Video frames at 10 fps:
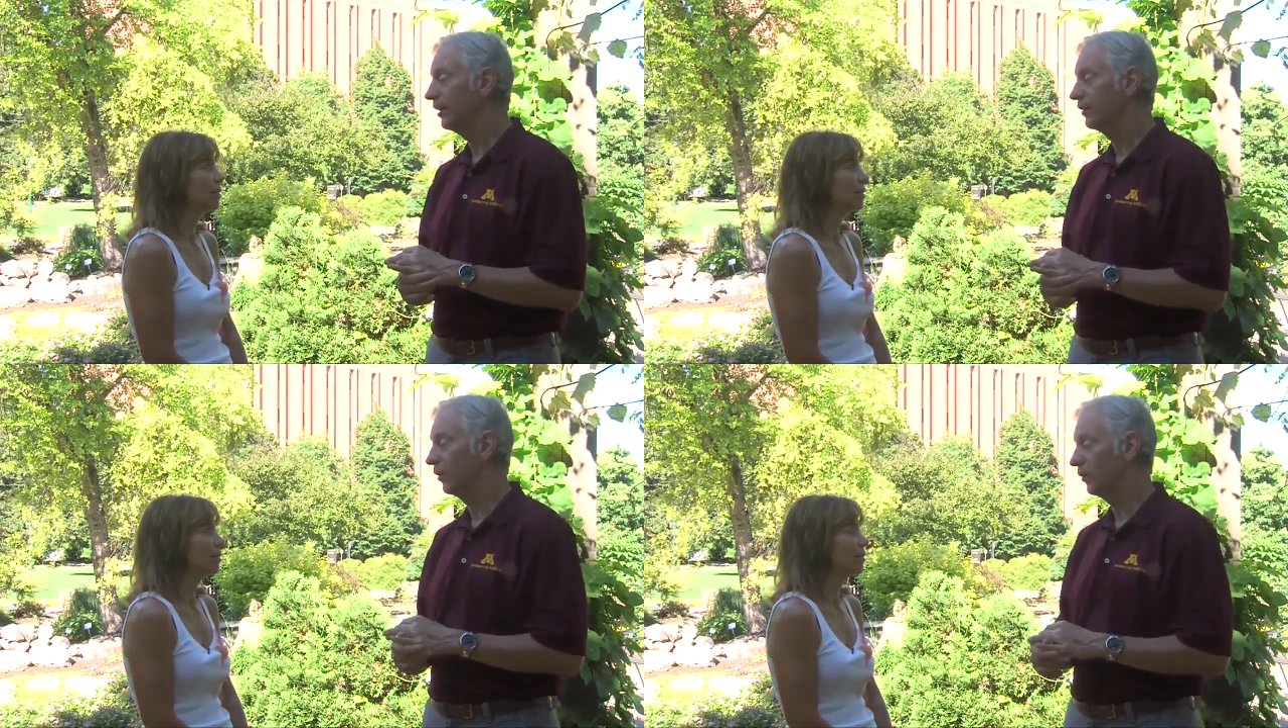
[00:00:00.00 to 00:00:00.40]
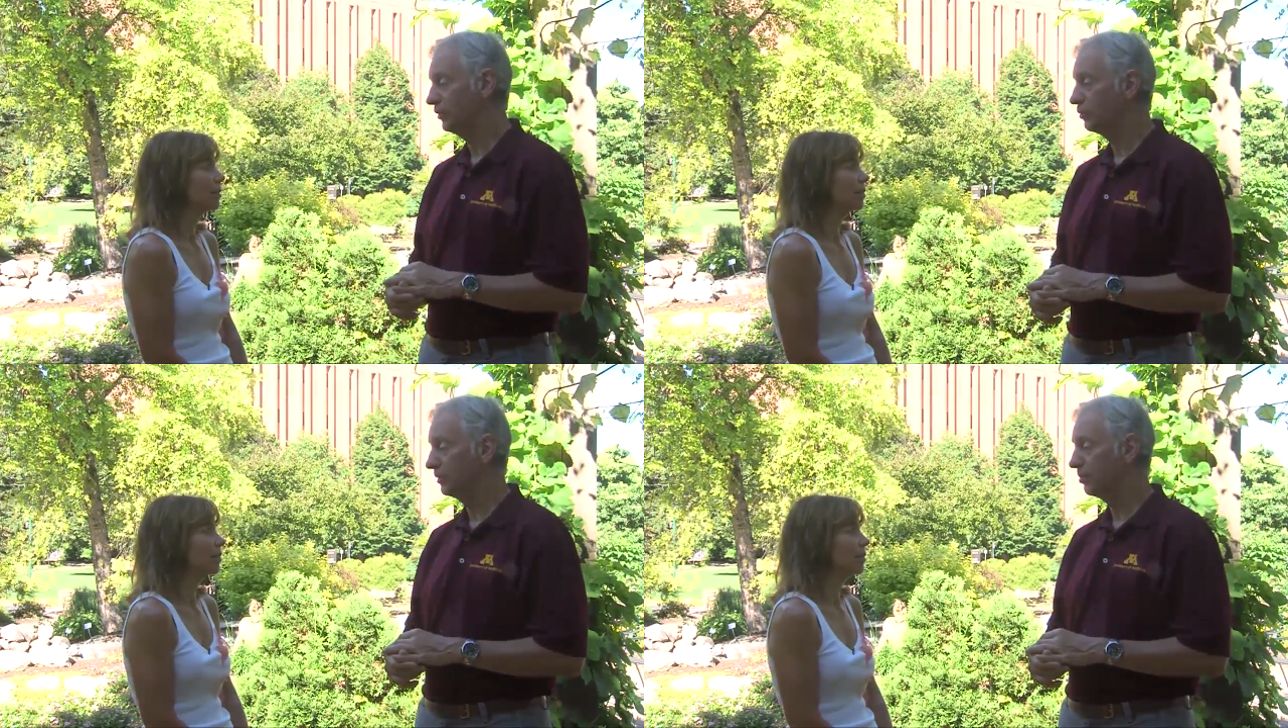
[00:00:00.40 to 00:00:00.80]
you know,
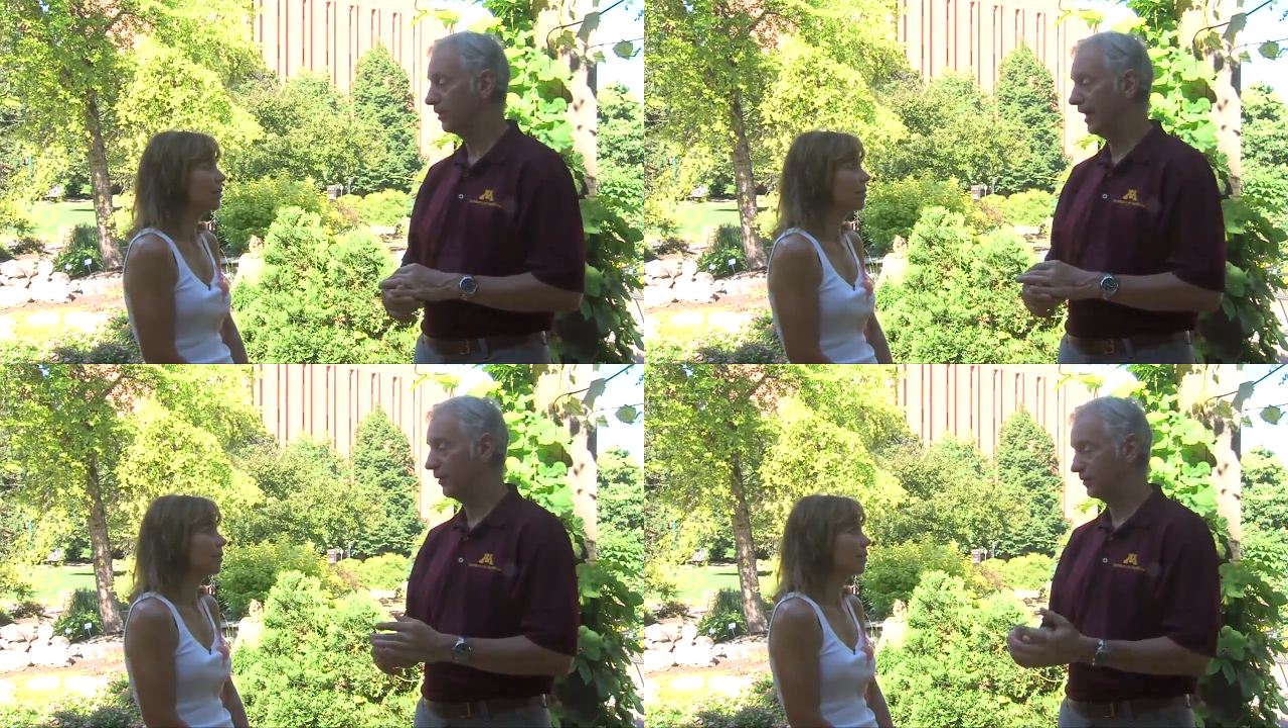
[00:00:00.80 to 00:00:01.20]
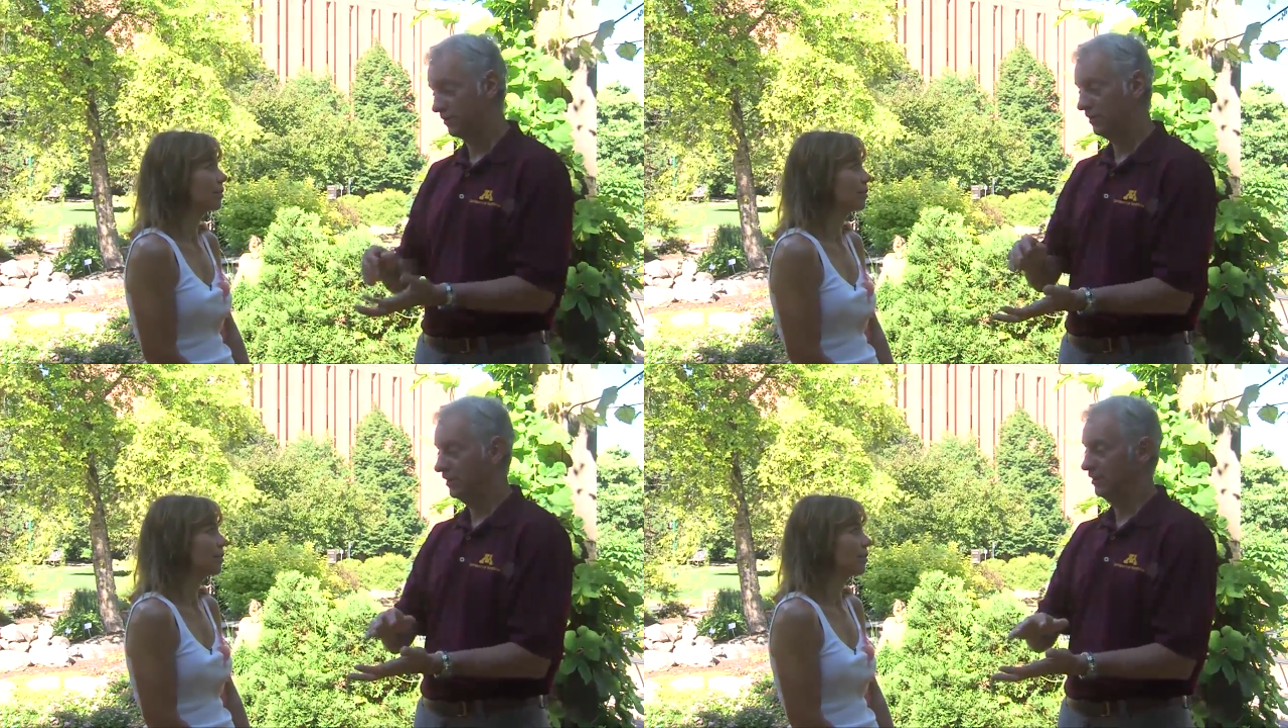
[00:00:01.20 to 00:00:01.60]
you would put
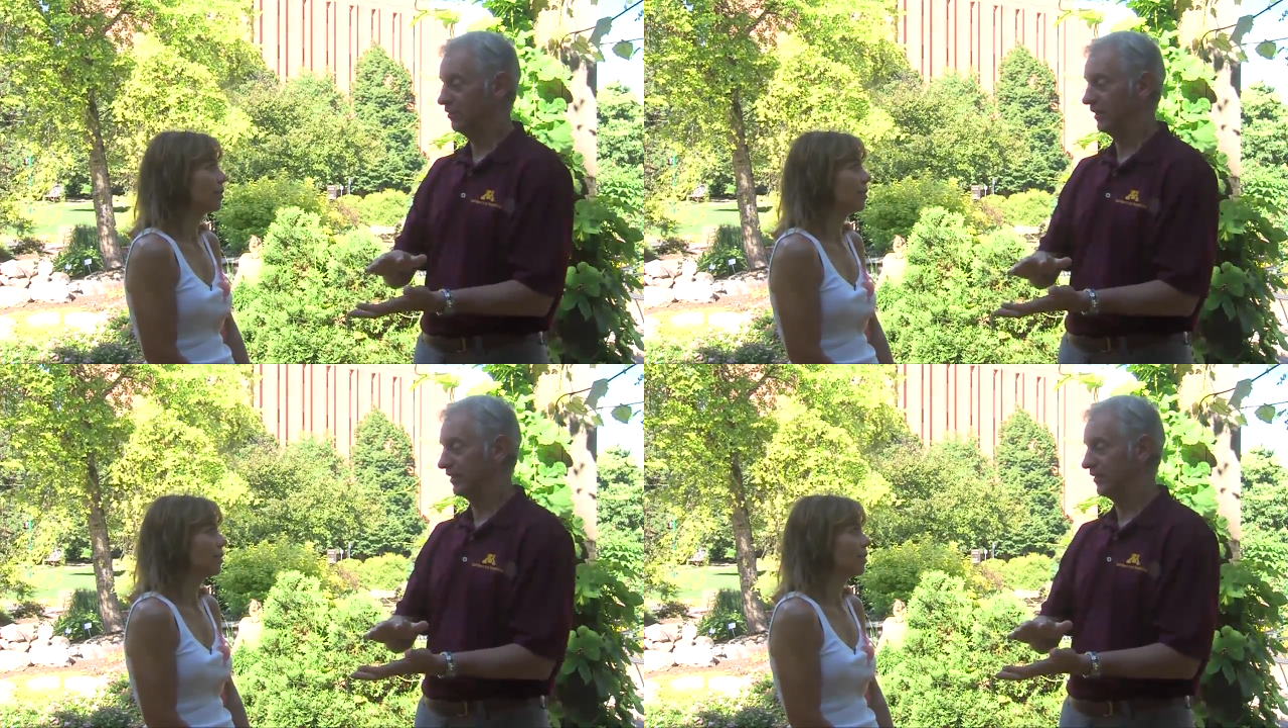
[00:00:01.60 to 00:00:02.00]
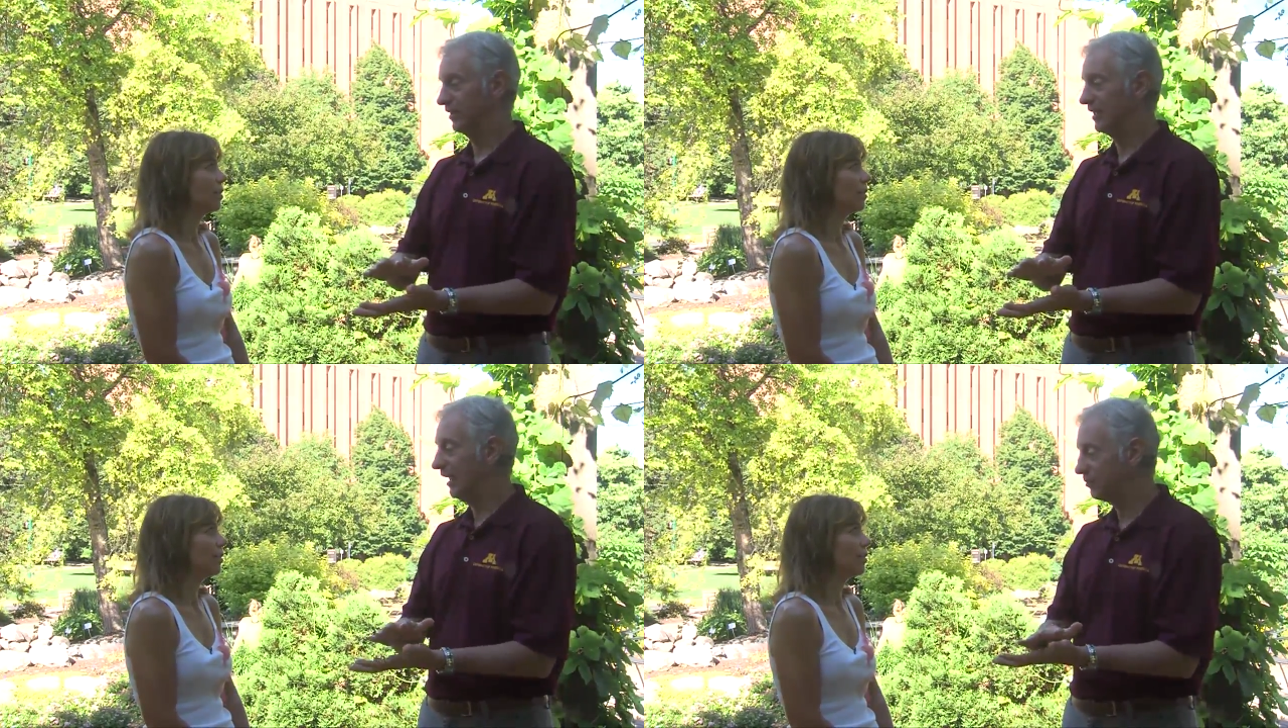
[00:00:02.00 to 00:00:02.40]
out, you know, like the
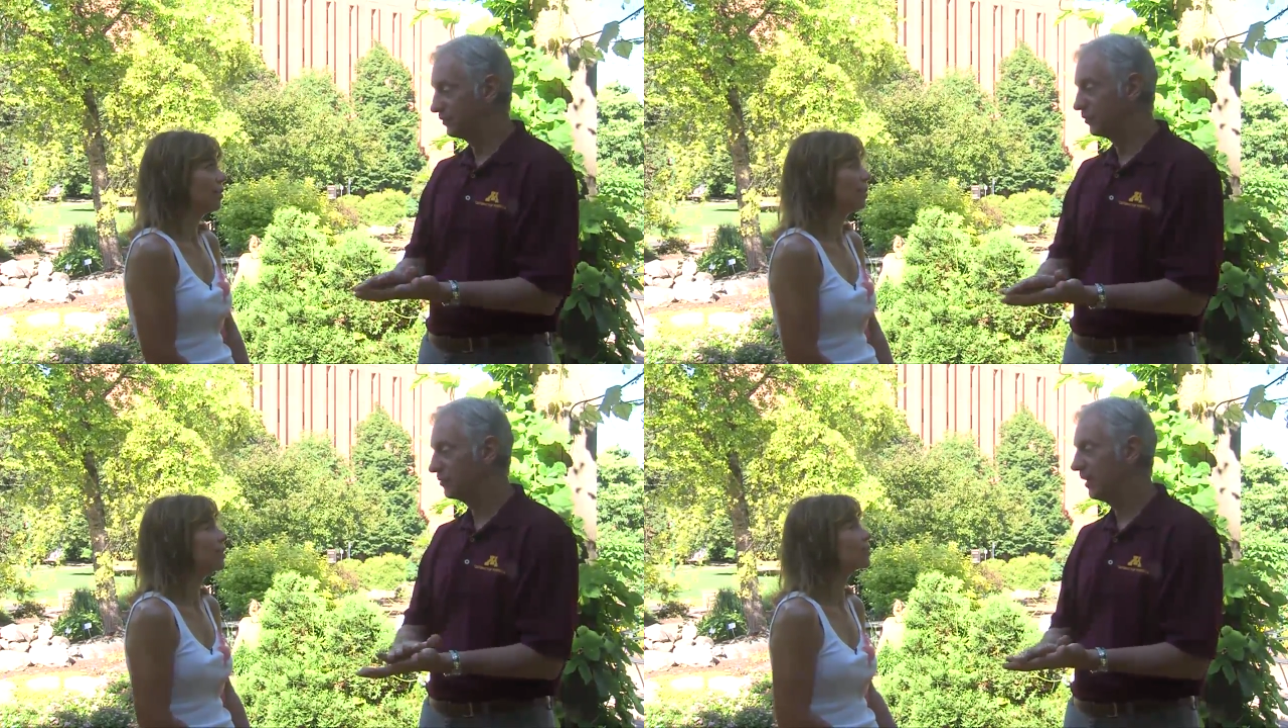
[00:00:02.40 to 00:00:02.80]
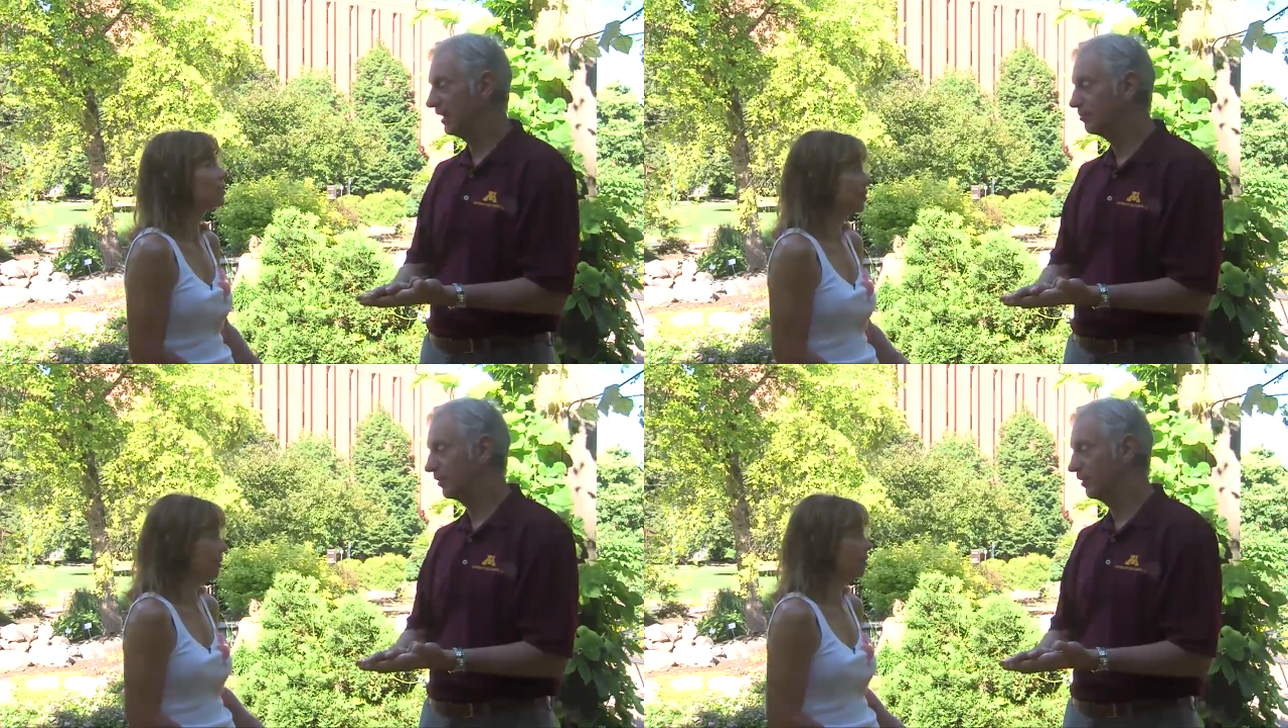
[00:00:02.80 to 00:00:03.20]
damp
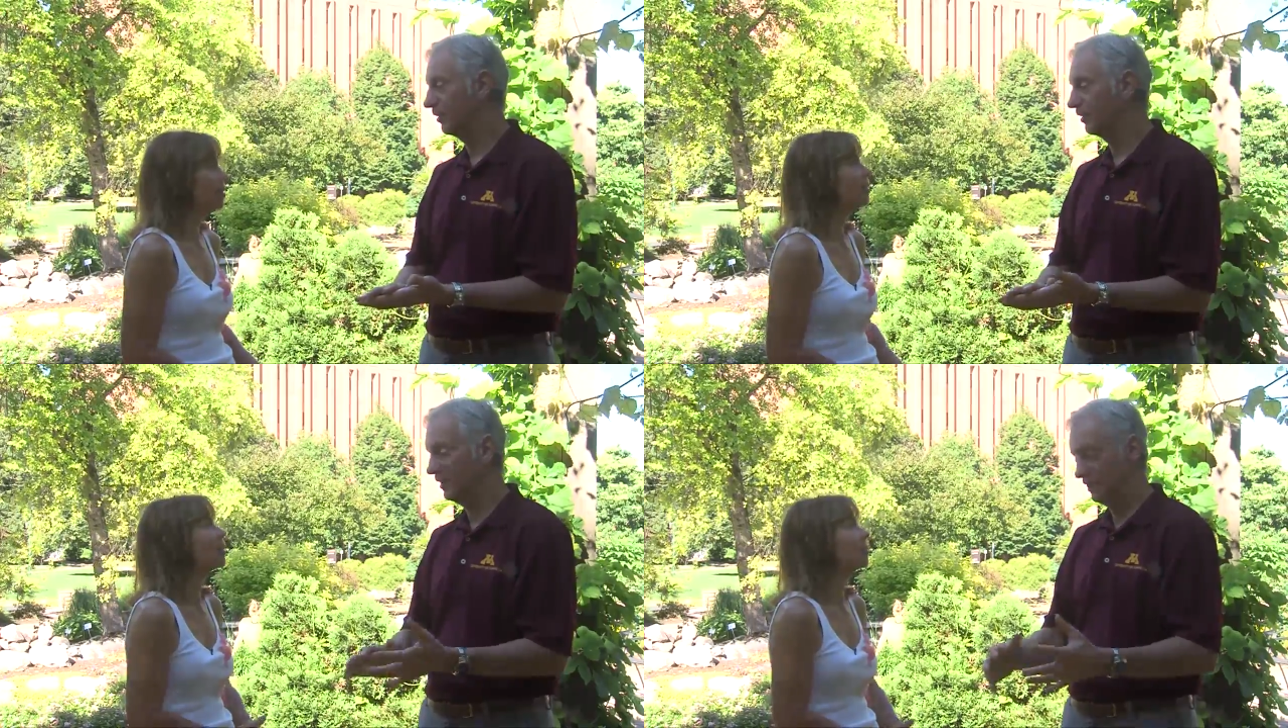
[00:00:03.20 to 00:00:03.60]
newspaper,